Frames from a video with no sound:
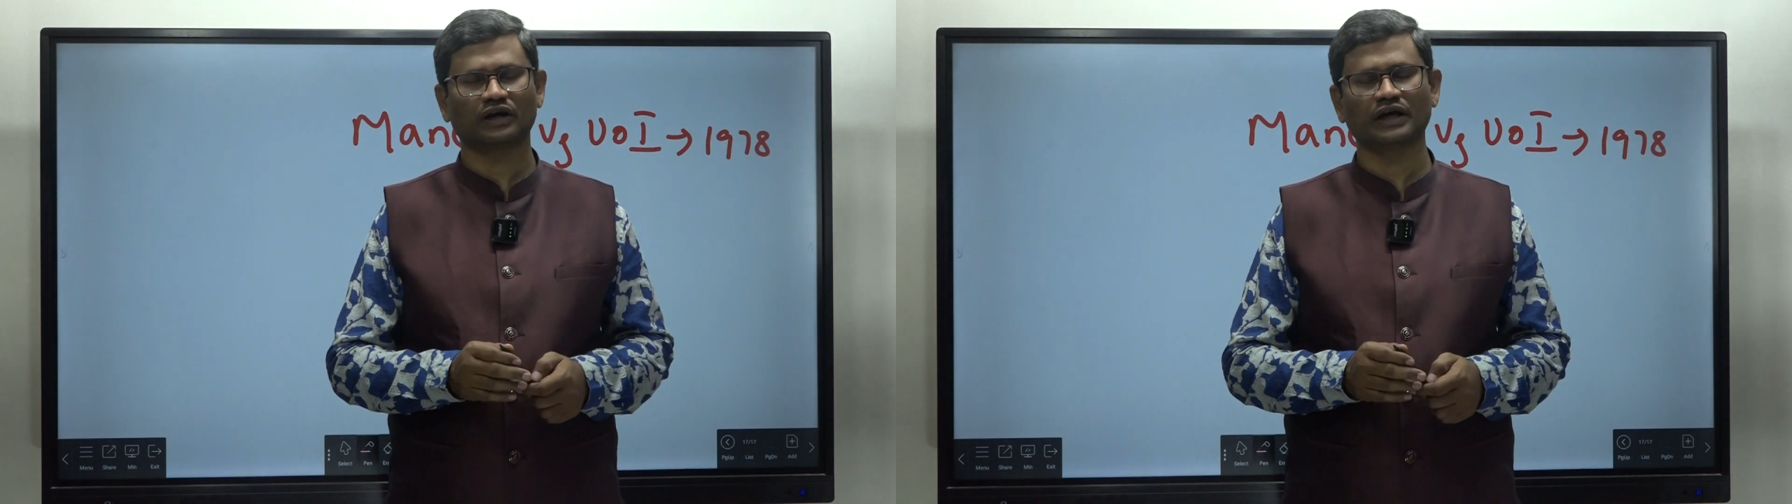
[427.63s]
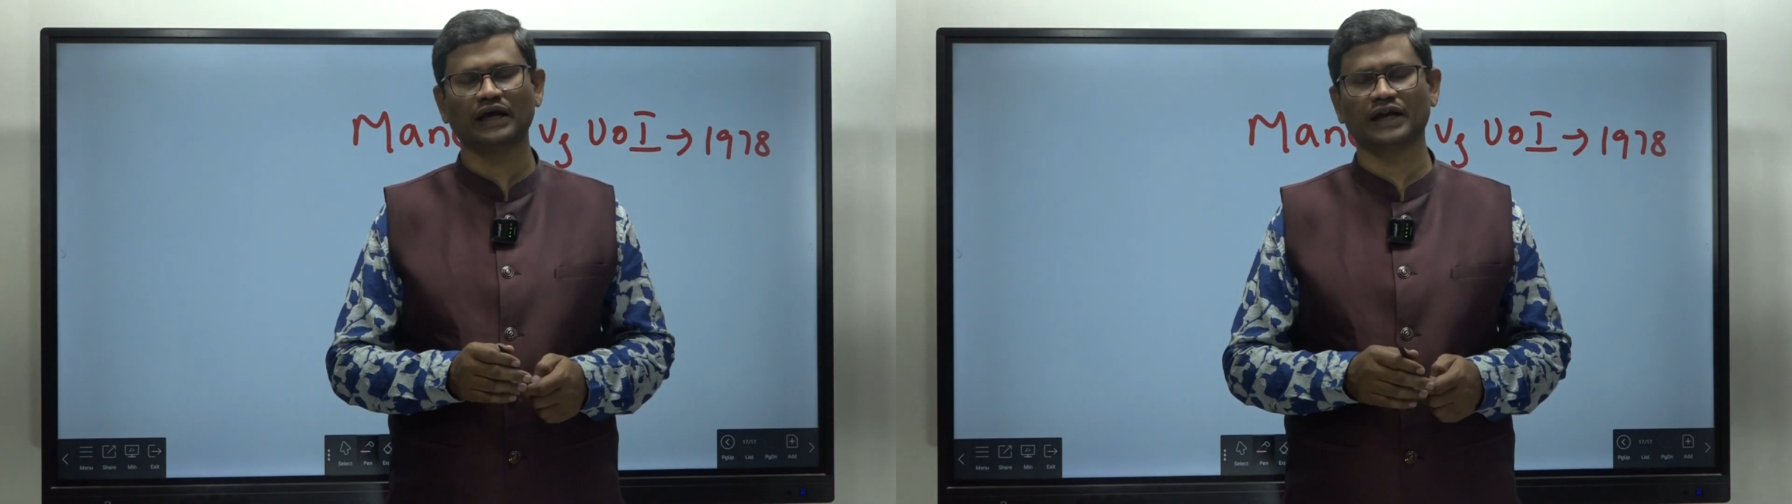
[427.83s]

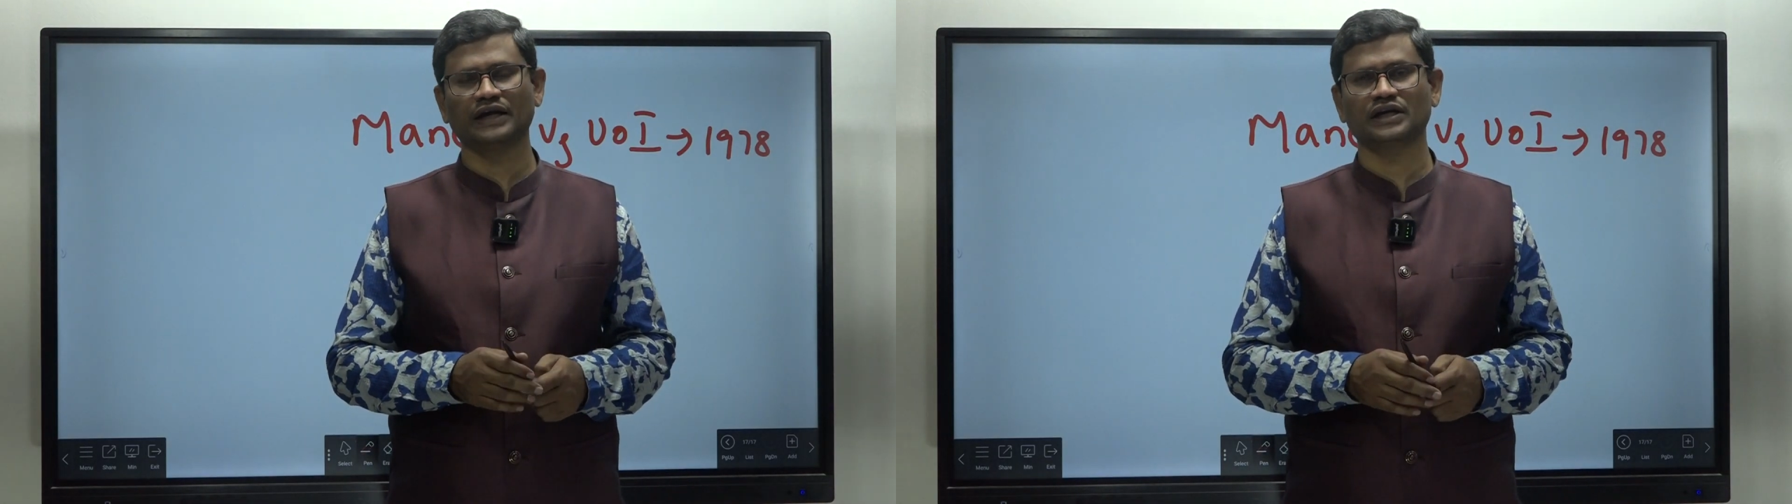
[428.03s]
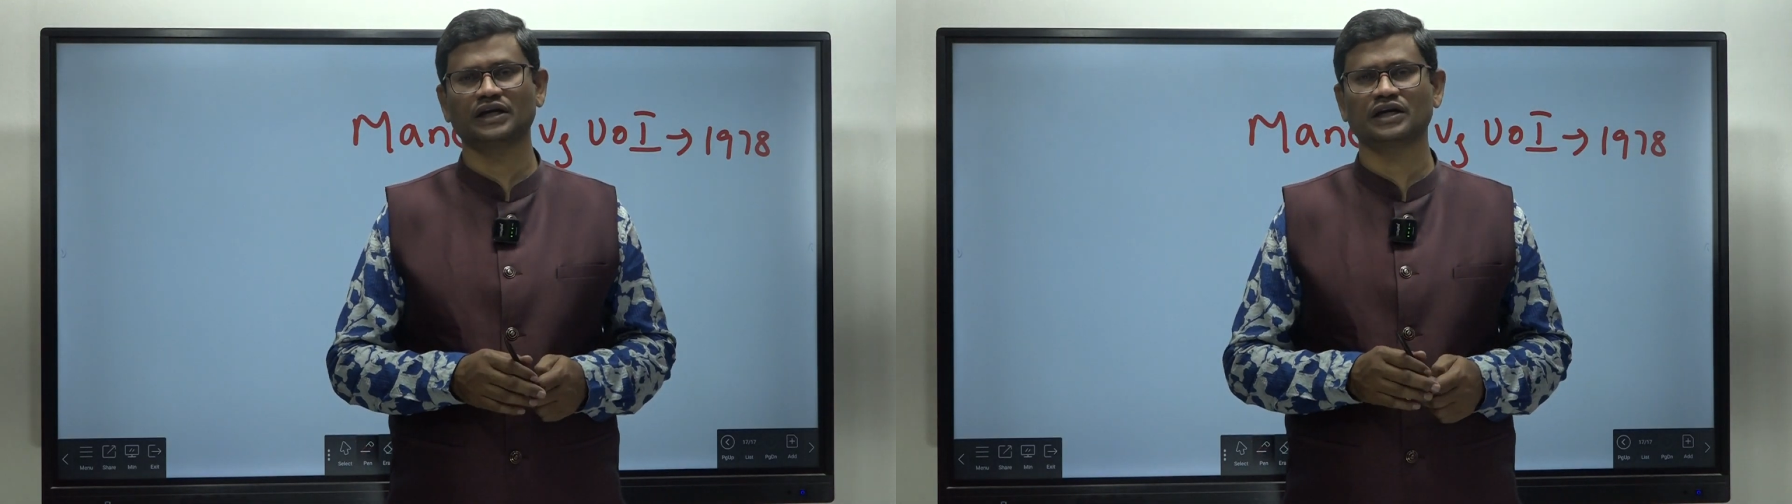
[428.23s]

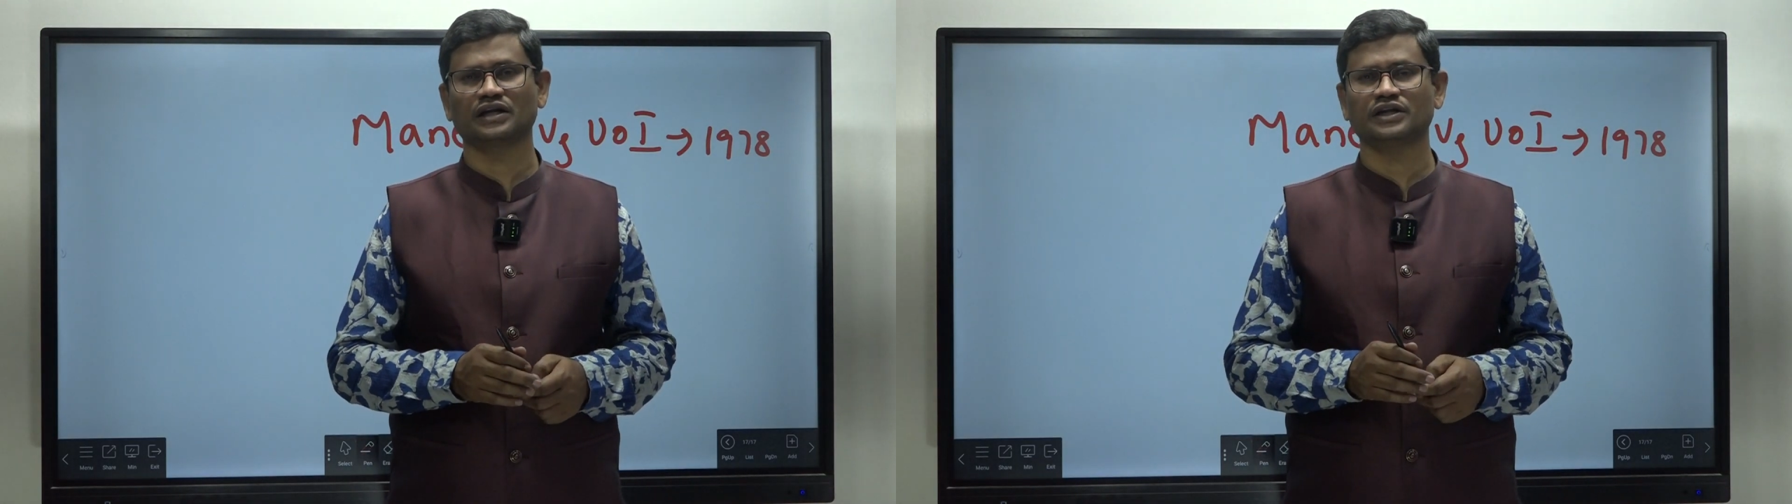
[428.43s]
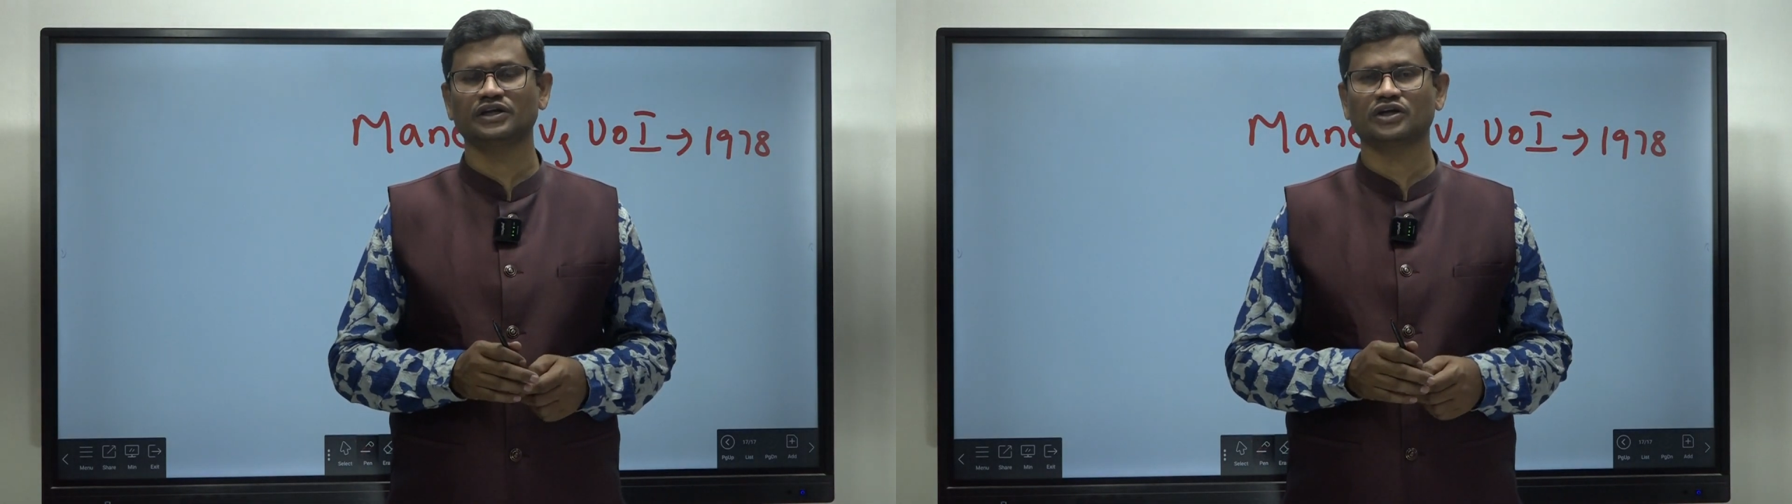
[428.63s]
guaranteed under
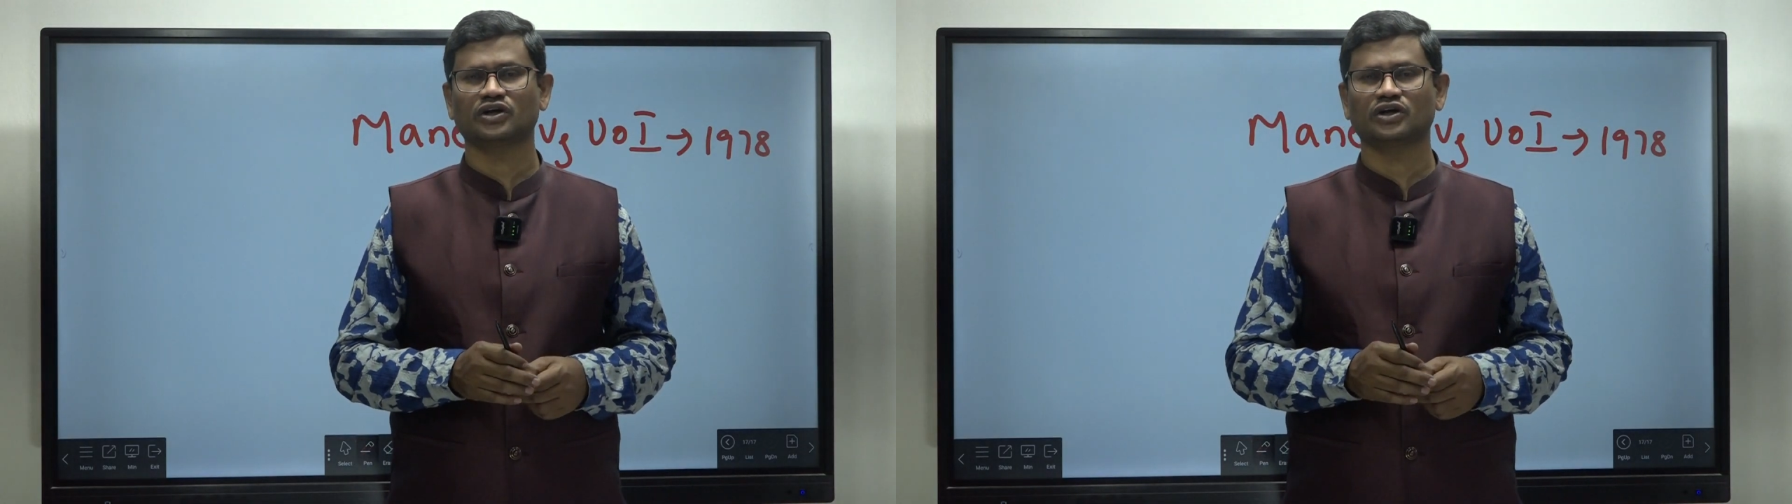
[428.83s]
the Indian